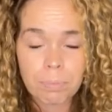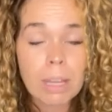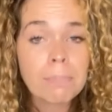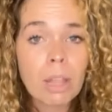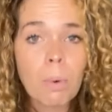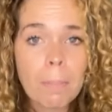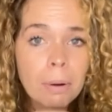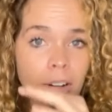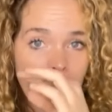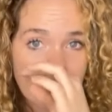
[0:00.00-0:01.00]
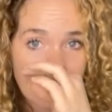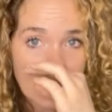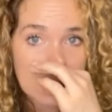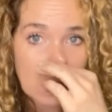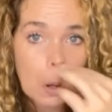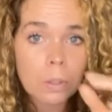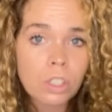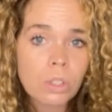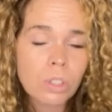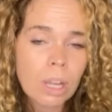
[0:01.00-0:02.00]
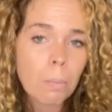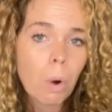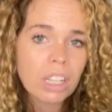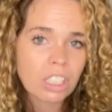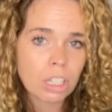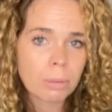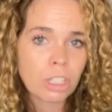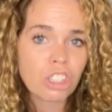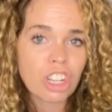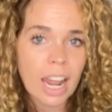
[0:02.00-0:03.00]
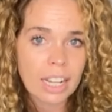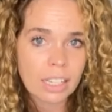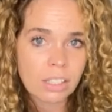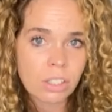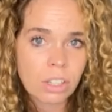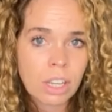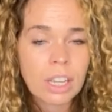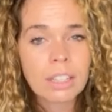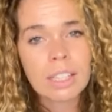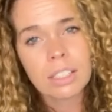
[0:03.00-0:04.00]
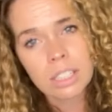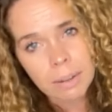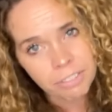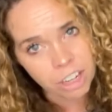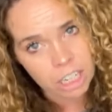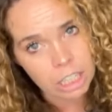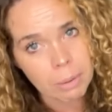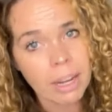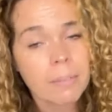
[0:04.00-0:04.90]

By the way, porosity is also somewhat determined to genetics. This is up for argument.